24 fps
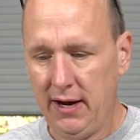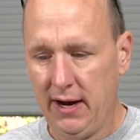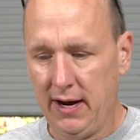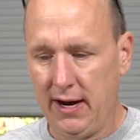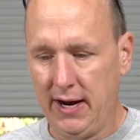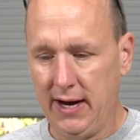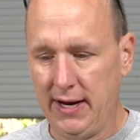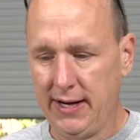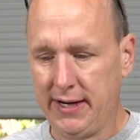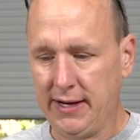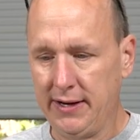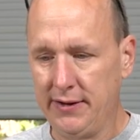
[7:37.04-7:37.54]

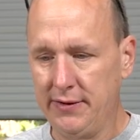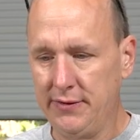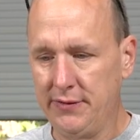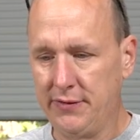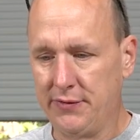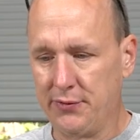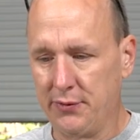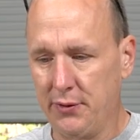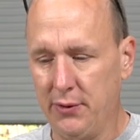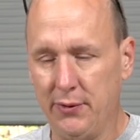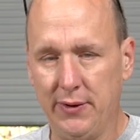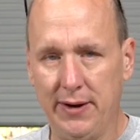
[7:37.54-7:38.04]
I can
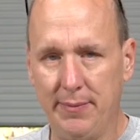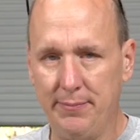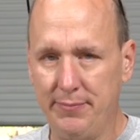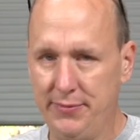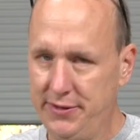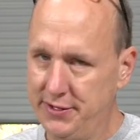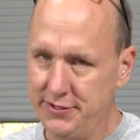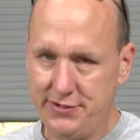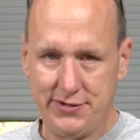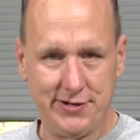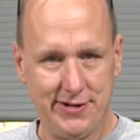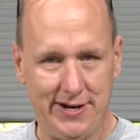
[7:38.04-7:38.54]
throw up
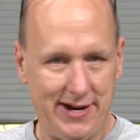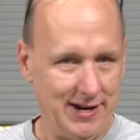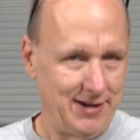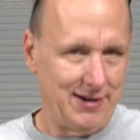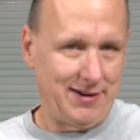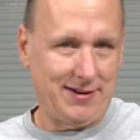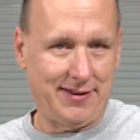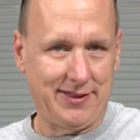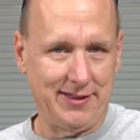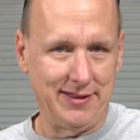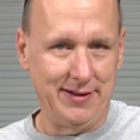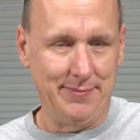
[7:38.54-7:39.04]
the
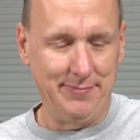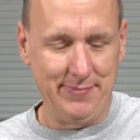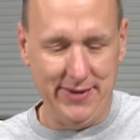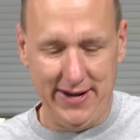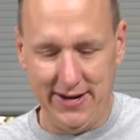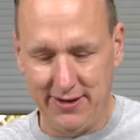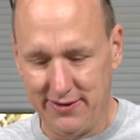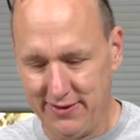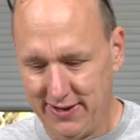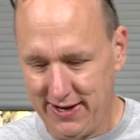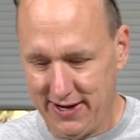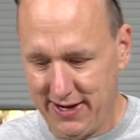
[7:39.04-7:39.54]
generic
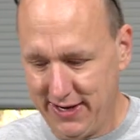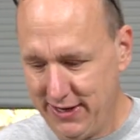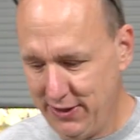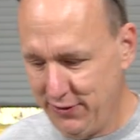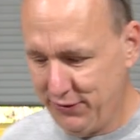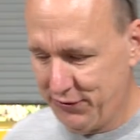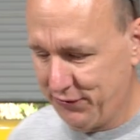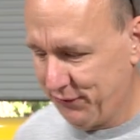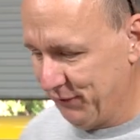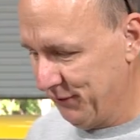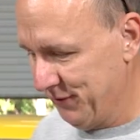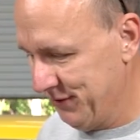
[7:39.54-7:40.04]
thumbnail that I
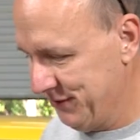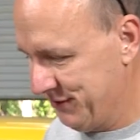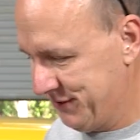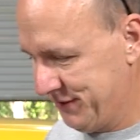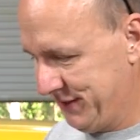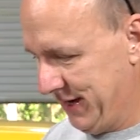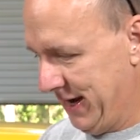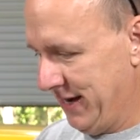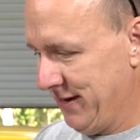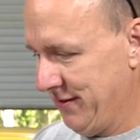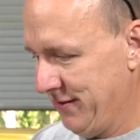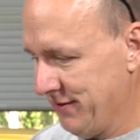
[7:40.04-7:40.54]
use for the
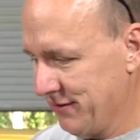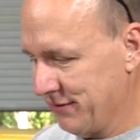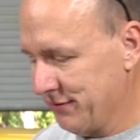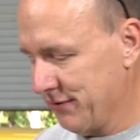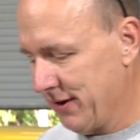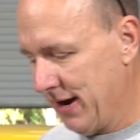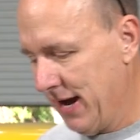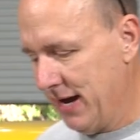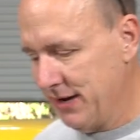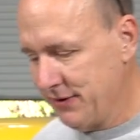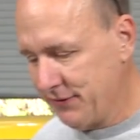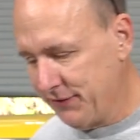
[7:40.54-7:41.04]
State of the
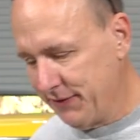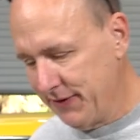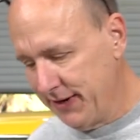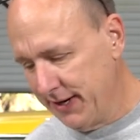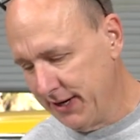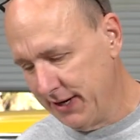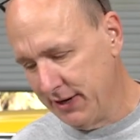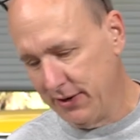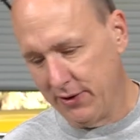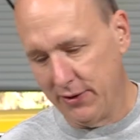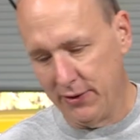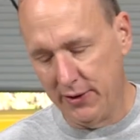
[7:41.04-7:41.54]
Garage
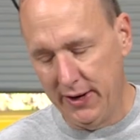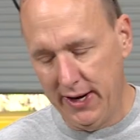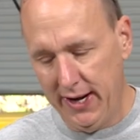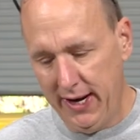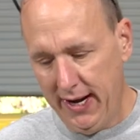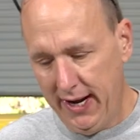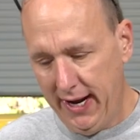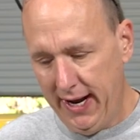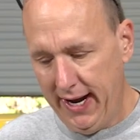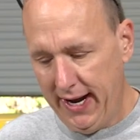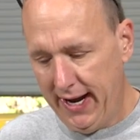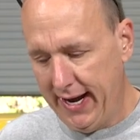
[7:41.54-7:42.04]
video
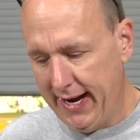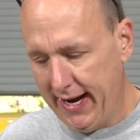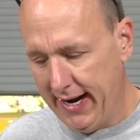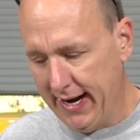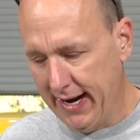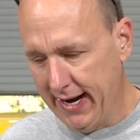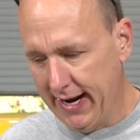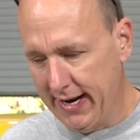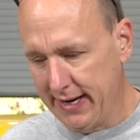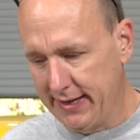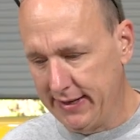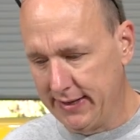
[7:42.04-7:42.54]

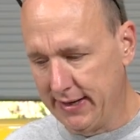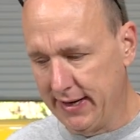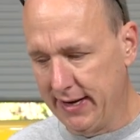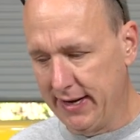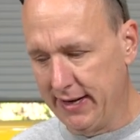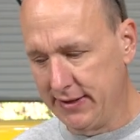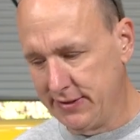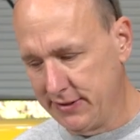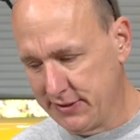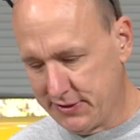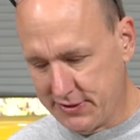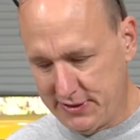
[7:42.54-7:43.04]
and
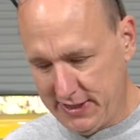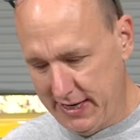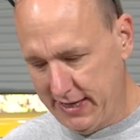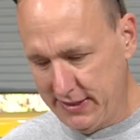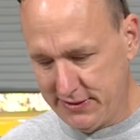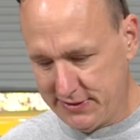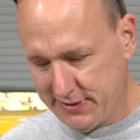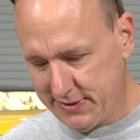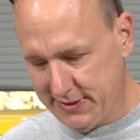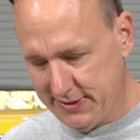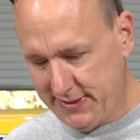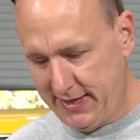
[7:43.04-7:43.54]
just
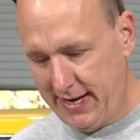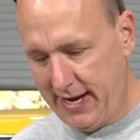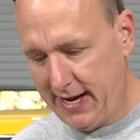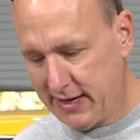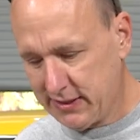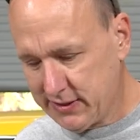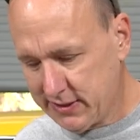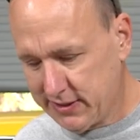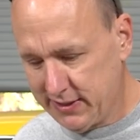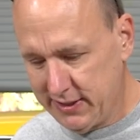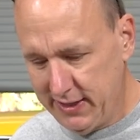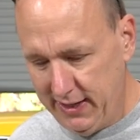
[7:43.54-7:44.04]
change the
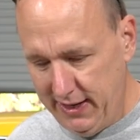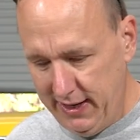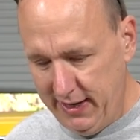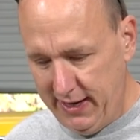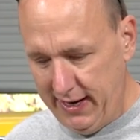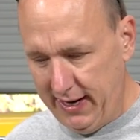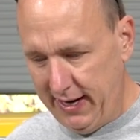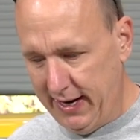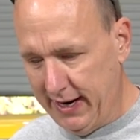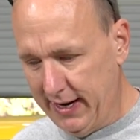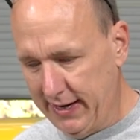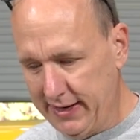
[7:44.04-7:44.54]
text,
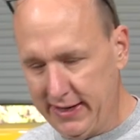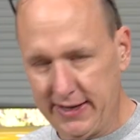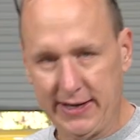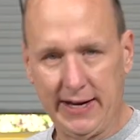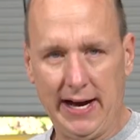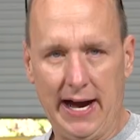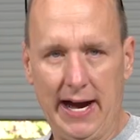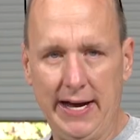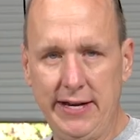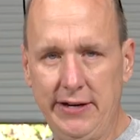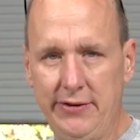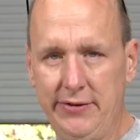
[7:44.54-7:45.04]
and it
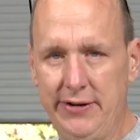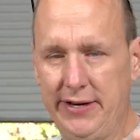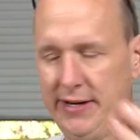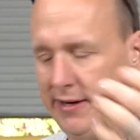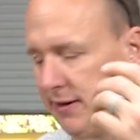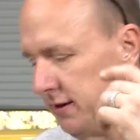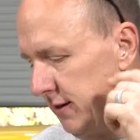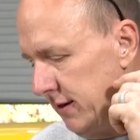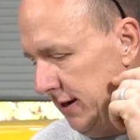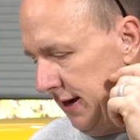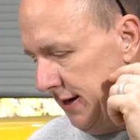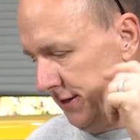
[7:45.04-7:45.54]
got you
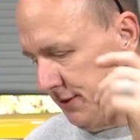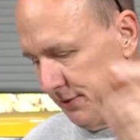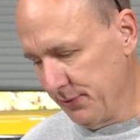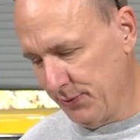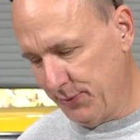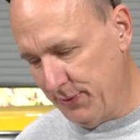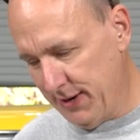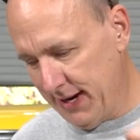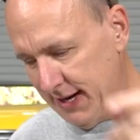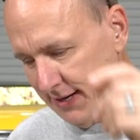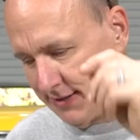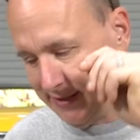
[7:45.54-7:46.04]
here and you're
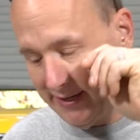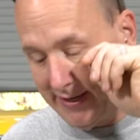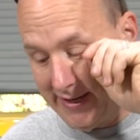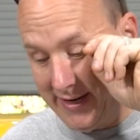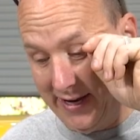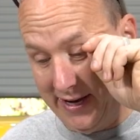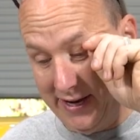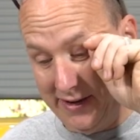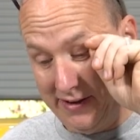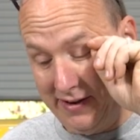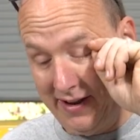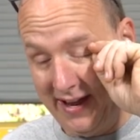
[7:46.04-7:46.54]
watching
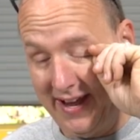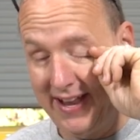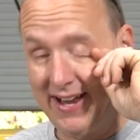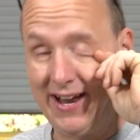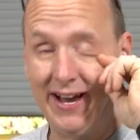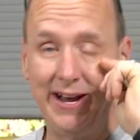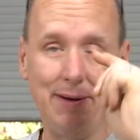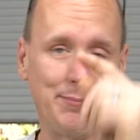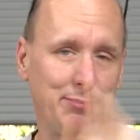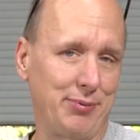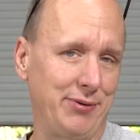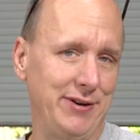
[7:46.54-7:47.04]
it, and
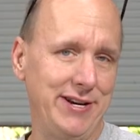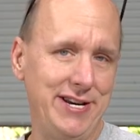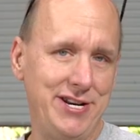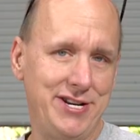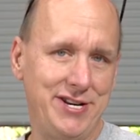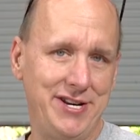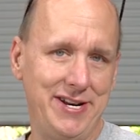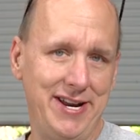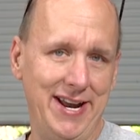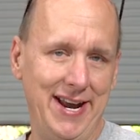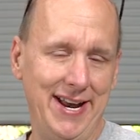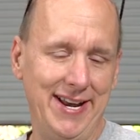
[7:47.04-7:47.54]
I
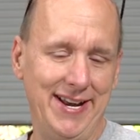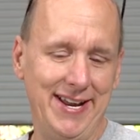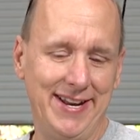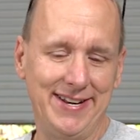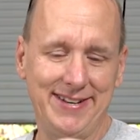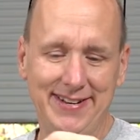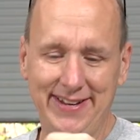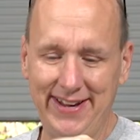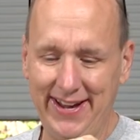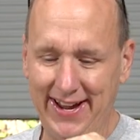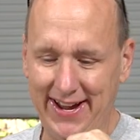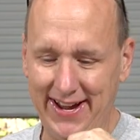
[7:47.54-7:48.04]
appreciate
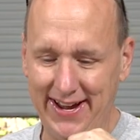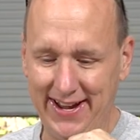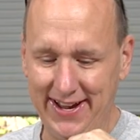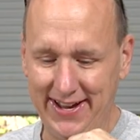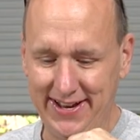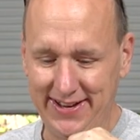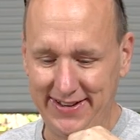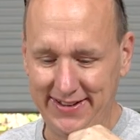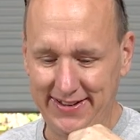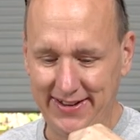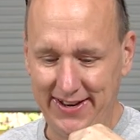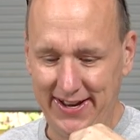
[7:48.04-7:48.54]
it.
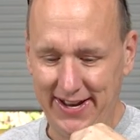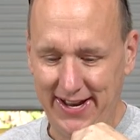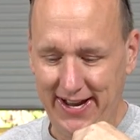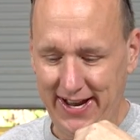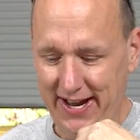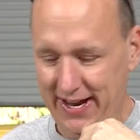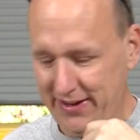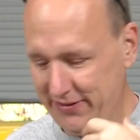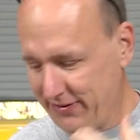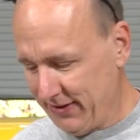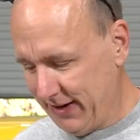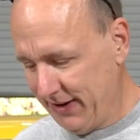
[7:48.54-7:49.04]
And
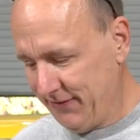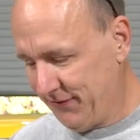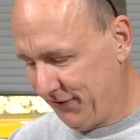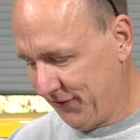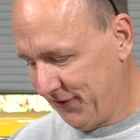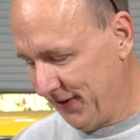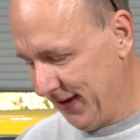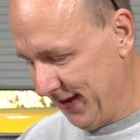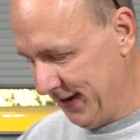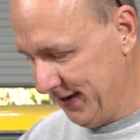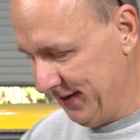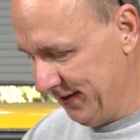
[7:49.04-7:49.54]
as I've
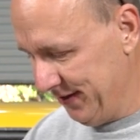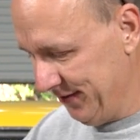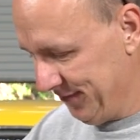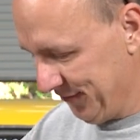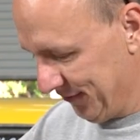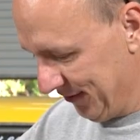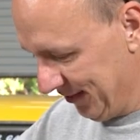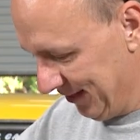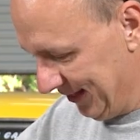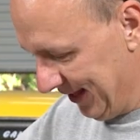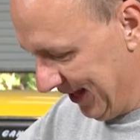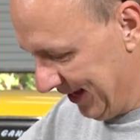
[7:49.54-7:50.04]
said
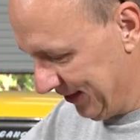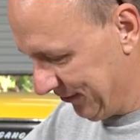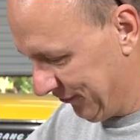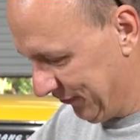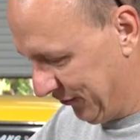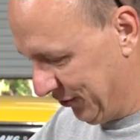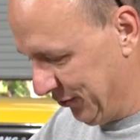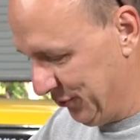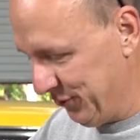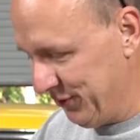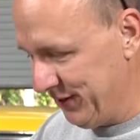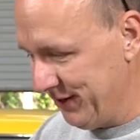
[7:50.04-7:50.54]
for the
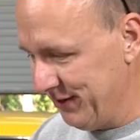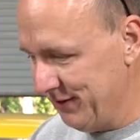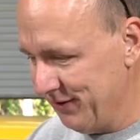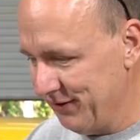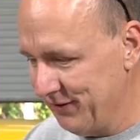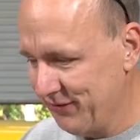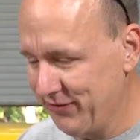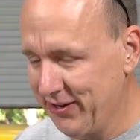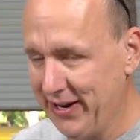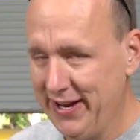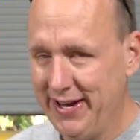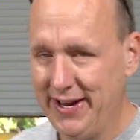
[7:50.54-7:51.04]
last 2
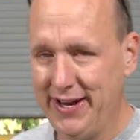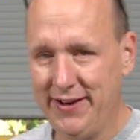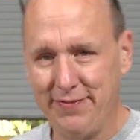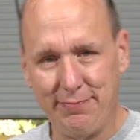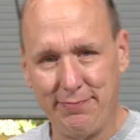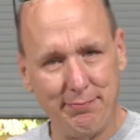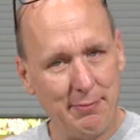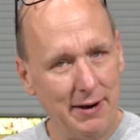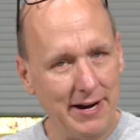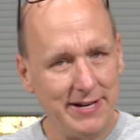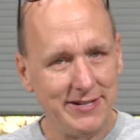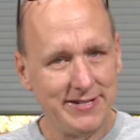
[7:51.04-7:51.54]
years,
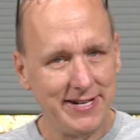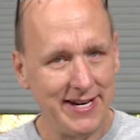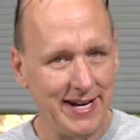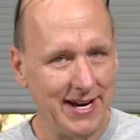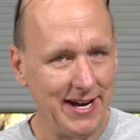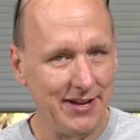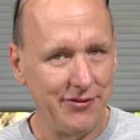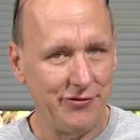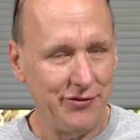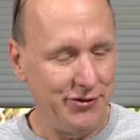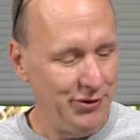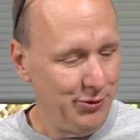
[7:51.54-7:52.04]
if by
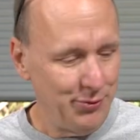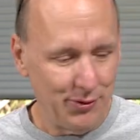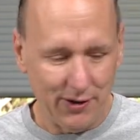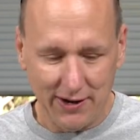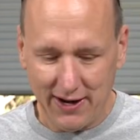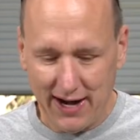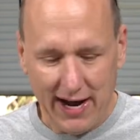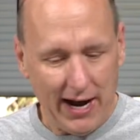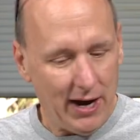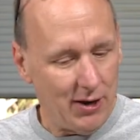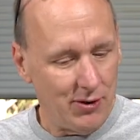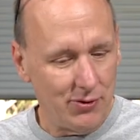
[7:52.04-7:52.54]
chance you are
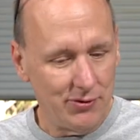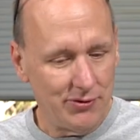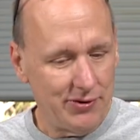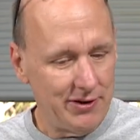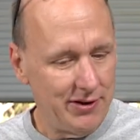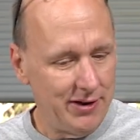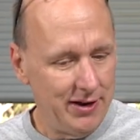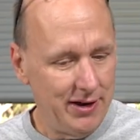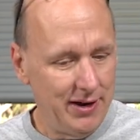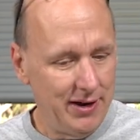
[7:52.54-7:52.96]
out